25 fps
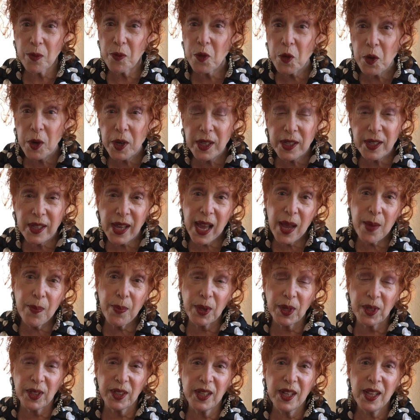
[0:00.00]
For
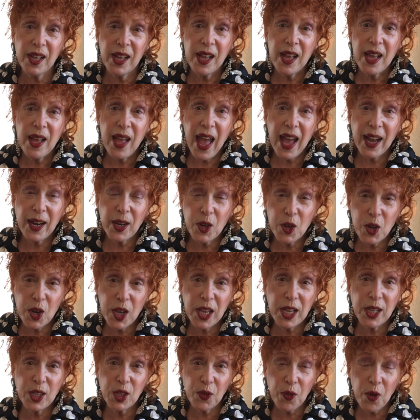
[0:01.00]
example, at
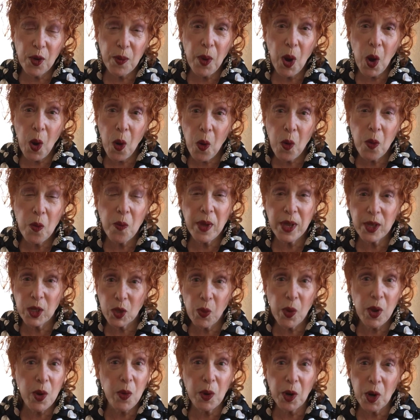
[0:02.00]
Cookies from Home,
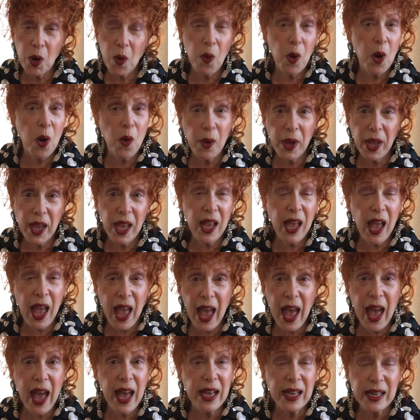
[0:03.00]
as we were growing
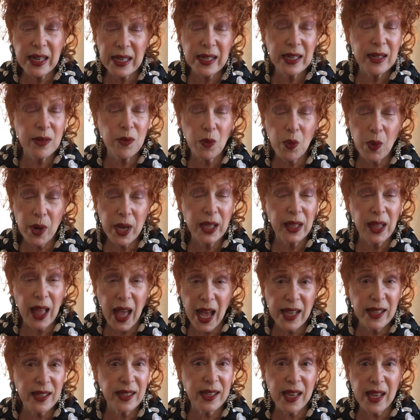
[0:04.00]
and
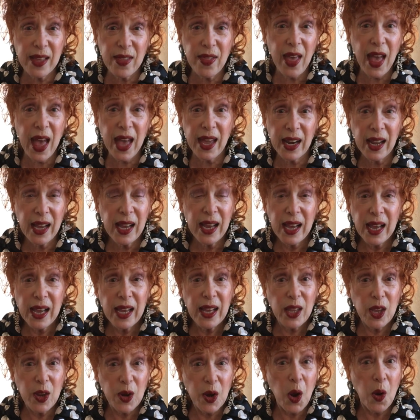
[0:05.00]
realizing that,
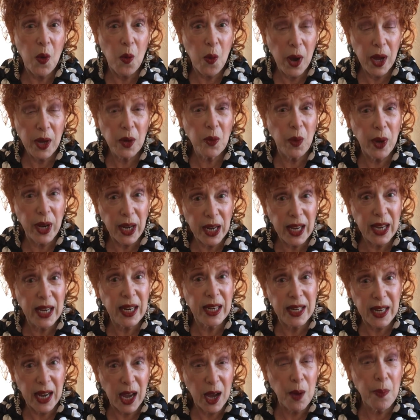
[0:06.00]
you know what, we
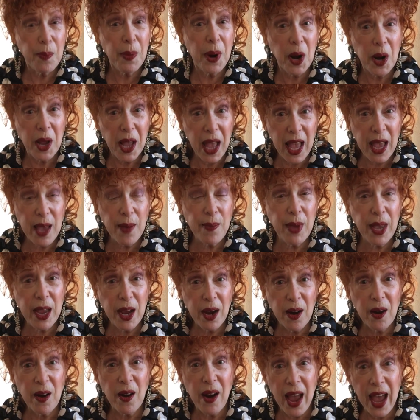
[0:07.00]
needed to up our game
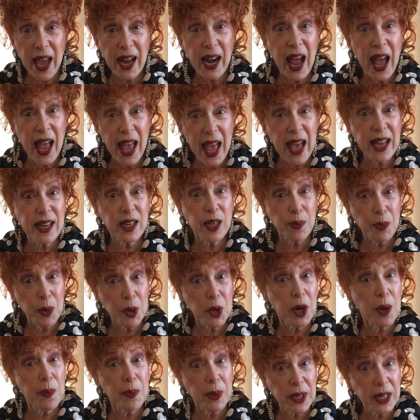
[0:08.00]
here, and I had to
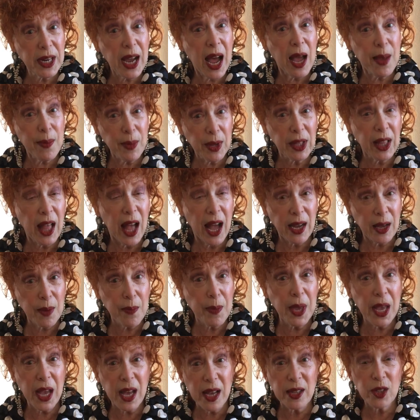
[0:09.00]
put up a time clock
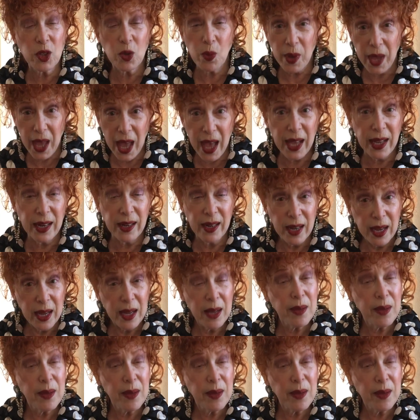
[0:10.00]
because we had